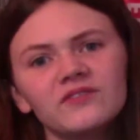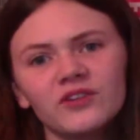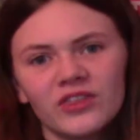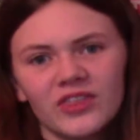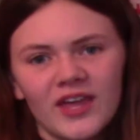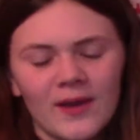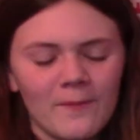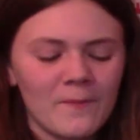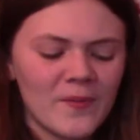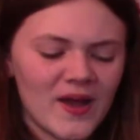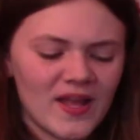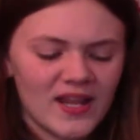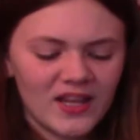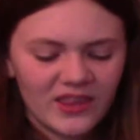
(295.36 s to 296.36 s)
with them,
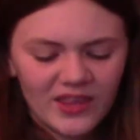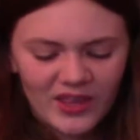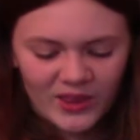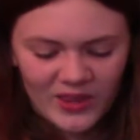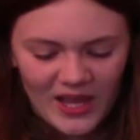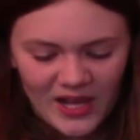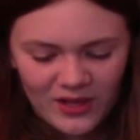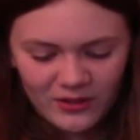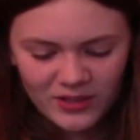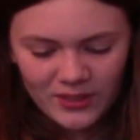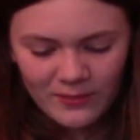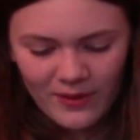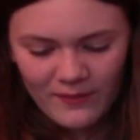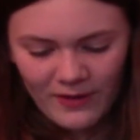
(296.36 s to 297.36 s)
but they used
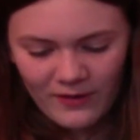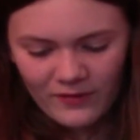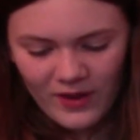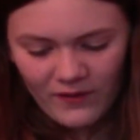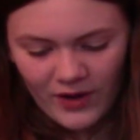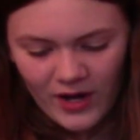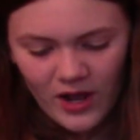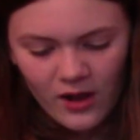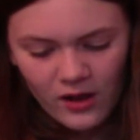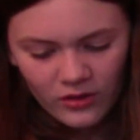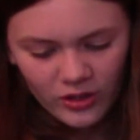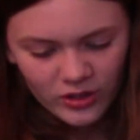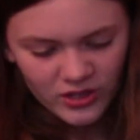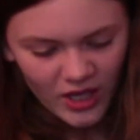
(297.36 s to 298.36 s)
to be my favorite.
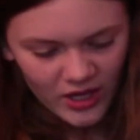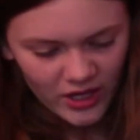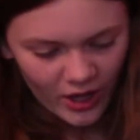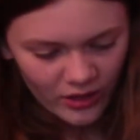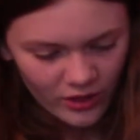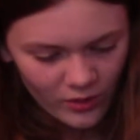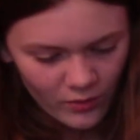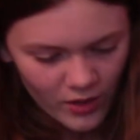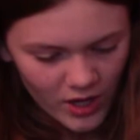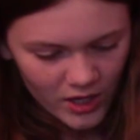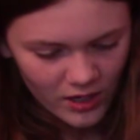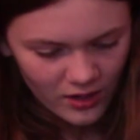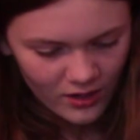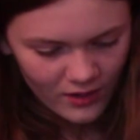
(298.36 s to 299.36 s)
There's another
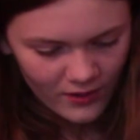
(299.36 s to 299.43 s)
one.